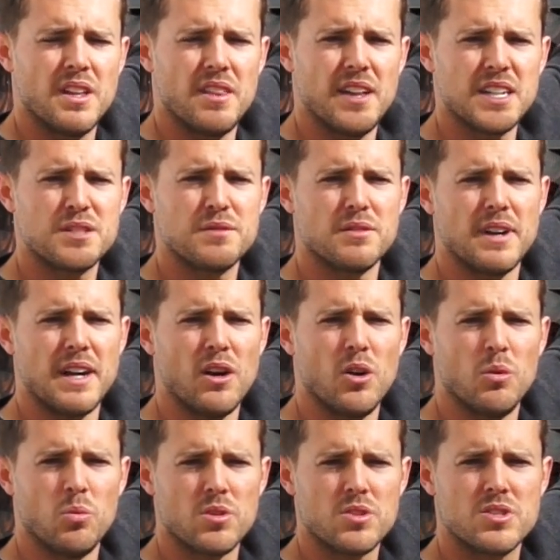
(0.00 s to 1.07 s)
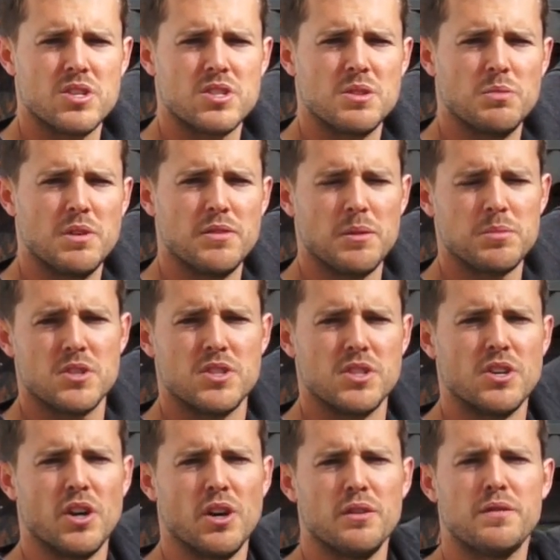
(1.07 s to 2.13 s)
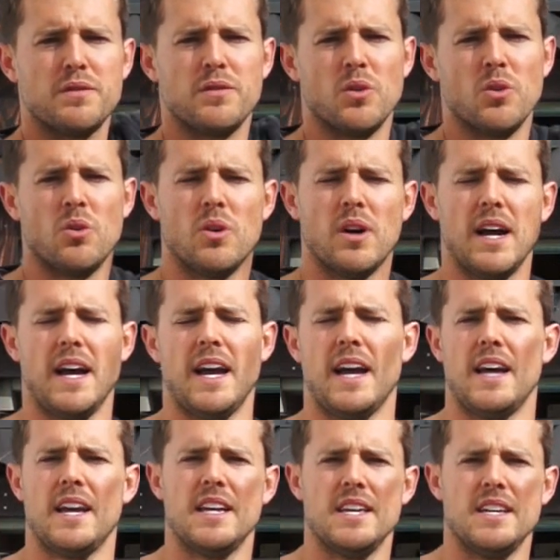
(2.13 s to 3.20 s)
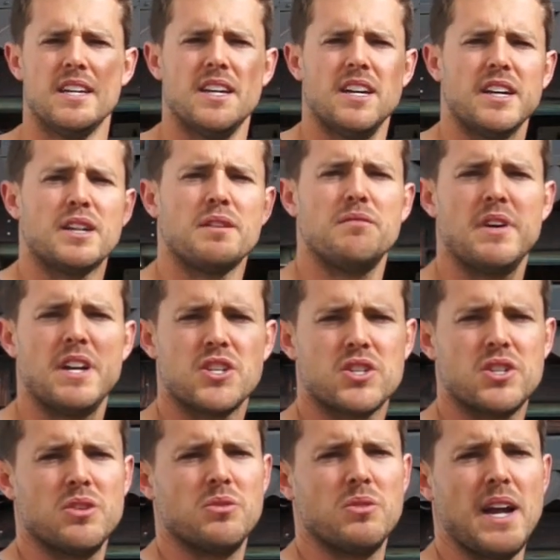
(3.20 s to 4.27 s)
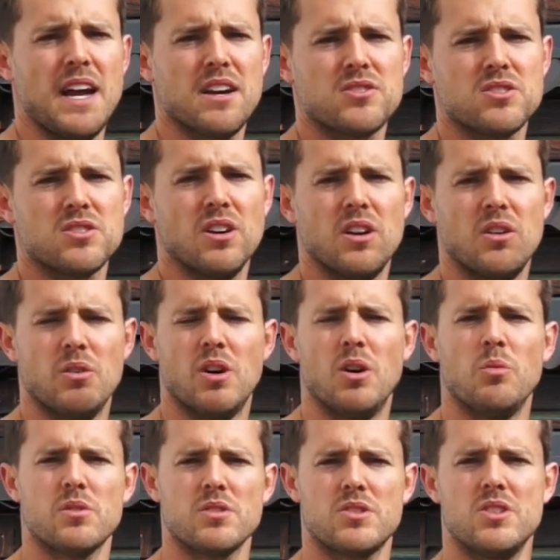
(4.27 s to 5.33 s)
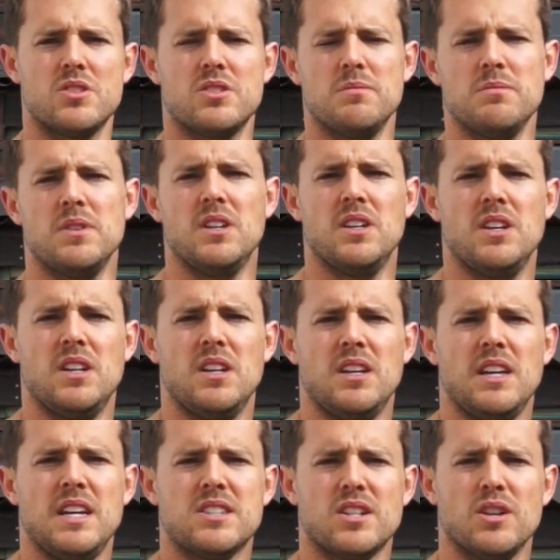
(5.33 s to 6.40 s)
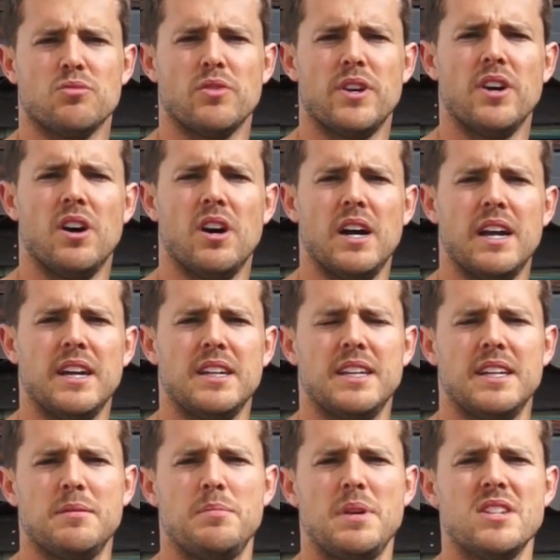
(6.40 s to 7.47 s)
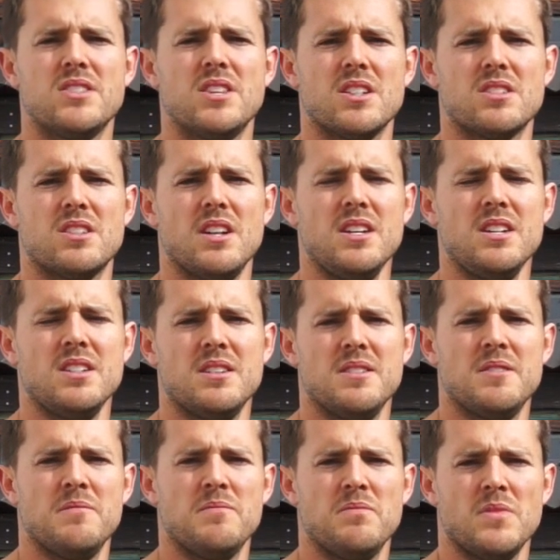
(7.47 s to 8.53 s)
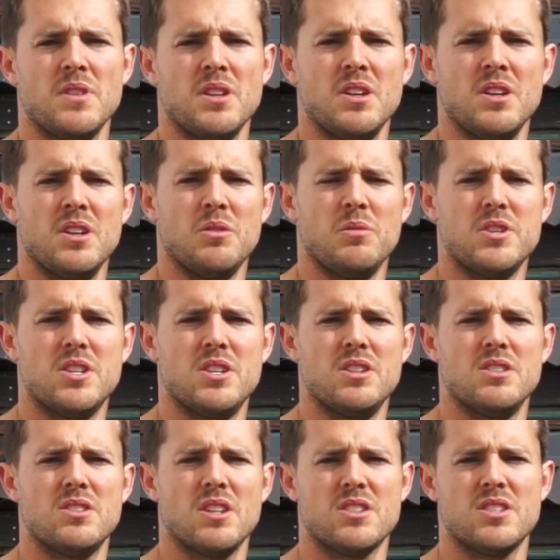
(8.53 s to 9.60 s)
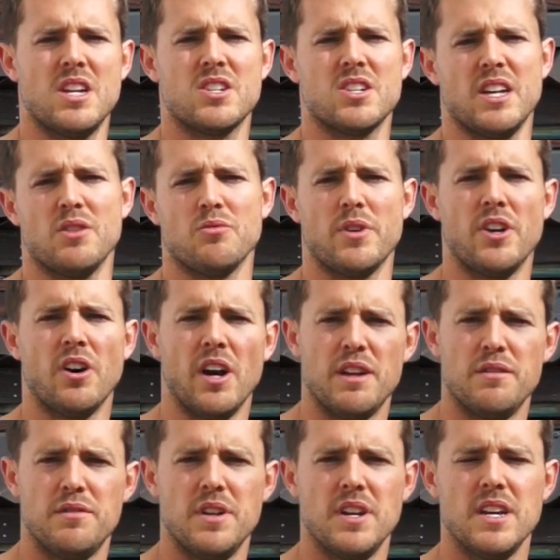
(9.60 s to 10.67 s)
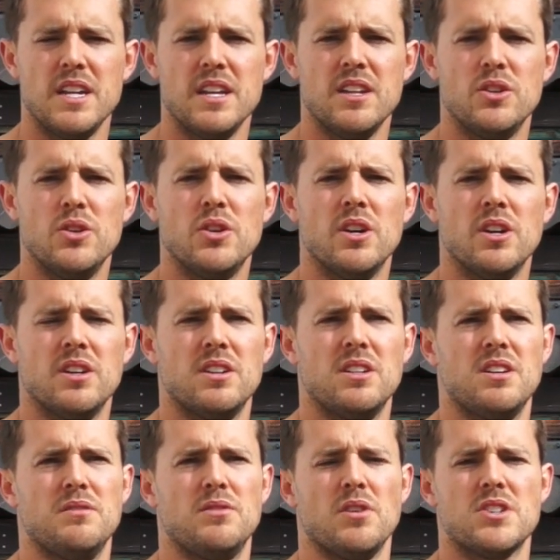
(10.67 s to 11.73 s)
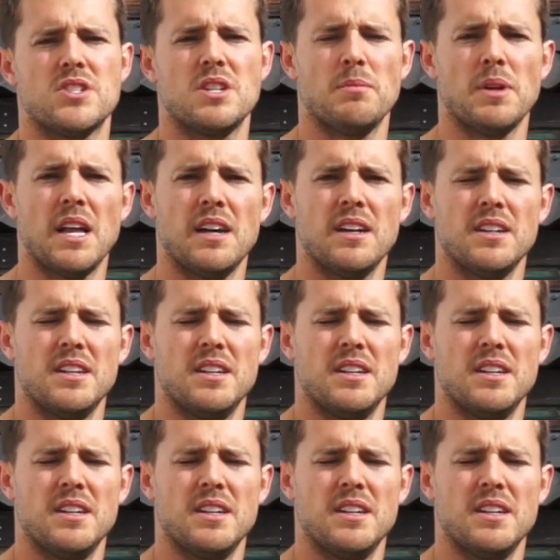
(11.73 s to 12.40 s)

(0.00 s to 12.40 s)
That's for our hot water system. We've opted to go for a conventional house style hot water system. It's a Rinnai B16, which is essentially a Rinnai Infinity unit, very similar.